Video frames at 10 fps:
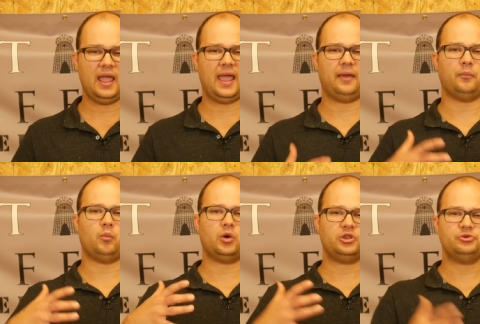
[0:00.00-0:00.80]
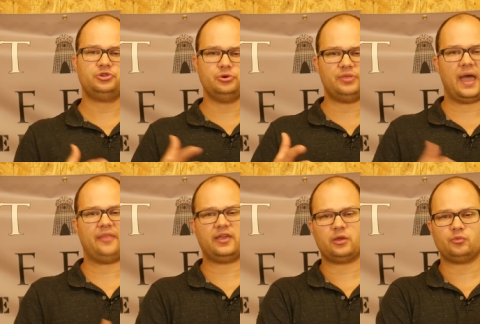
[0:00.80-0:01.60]
And when you do
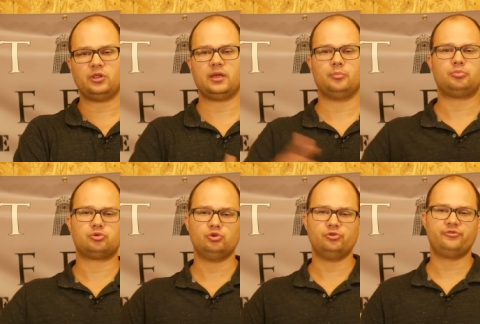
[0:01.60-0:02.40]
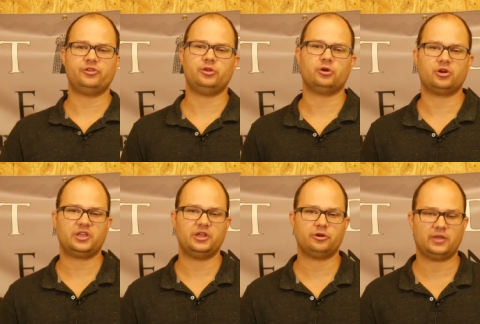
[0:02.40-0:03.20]
that, they can really improve your
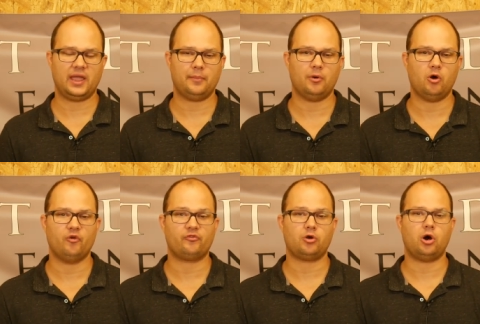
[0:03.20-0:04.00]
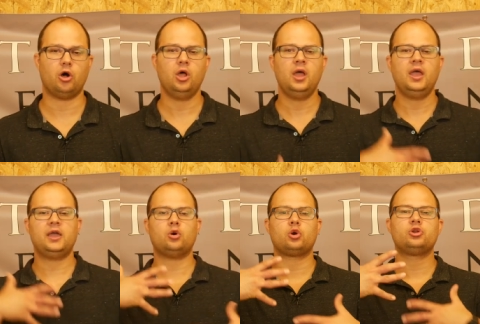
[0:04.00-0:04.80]
gear game overall
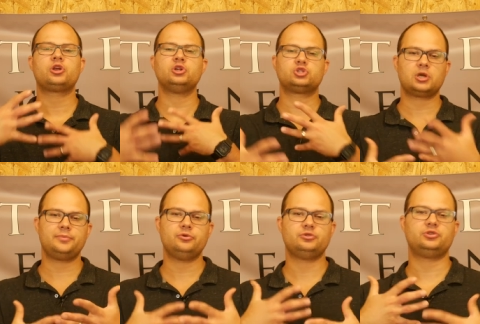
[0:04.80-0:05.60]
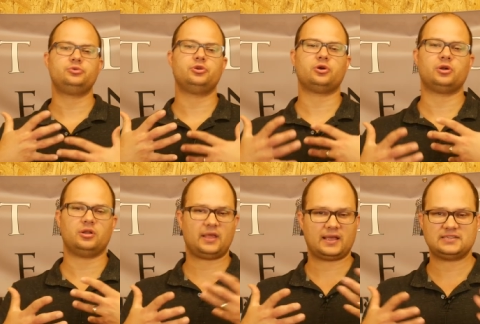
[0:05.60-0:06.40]
in order to contribute to
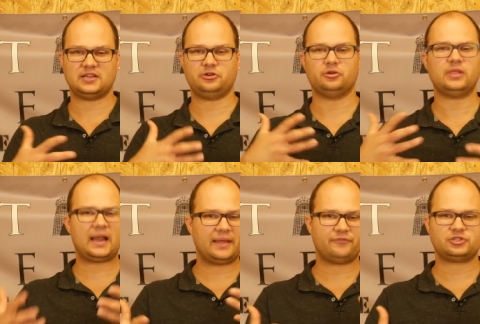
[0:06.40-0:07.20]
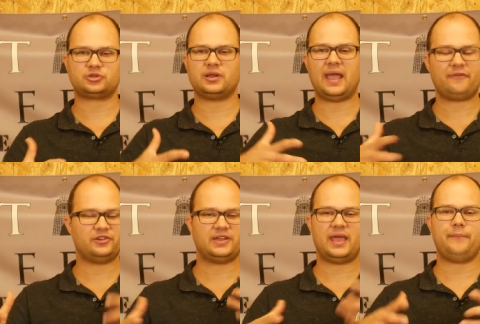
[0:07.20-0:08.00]
your, like I said, your light infantry,
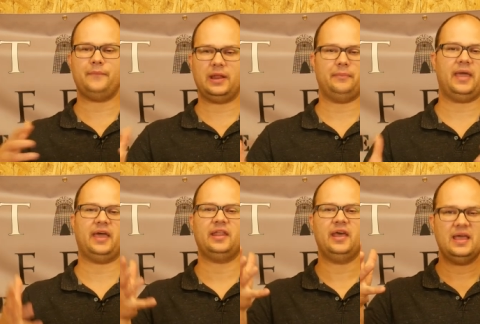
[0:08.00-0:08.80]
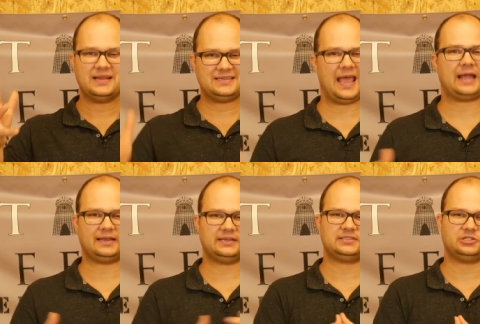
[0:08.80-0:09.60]
everyday Minuteman
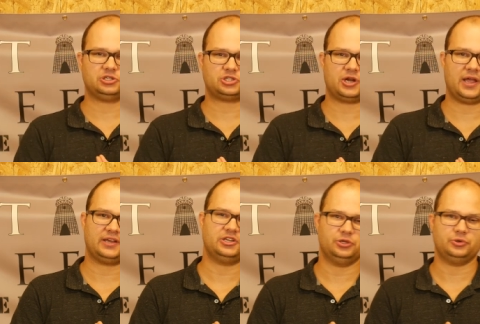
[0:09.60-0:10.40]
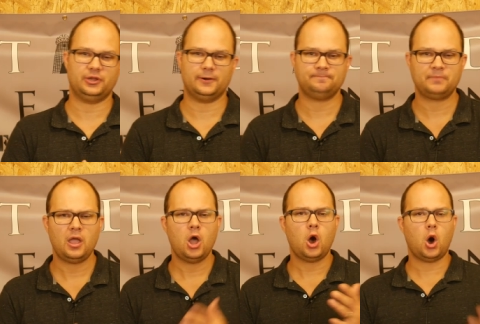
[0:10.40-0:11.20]
tactics that you're trying to do here.
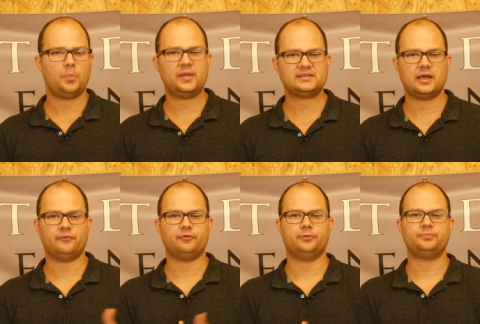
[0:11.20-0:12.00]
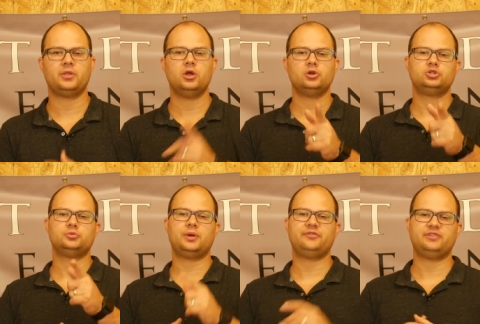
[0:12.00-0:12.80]
Hope that's helpful.
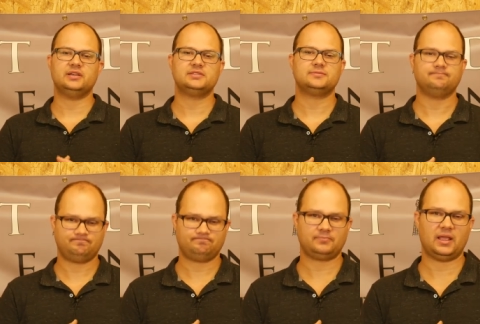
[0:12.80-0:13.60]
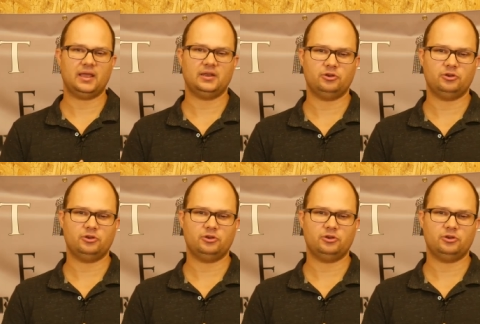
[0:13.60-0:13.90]
Do brave deeds and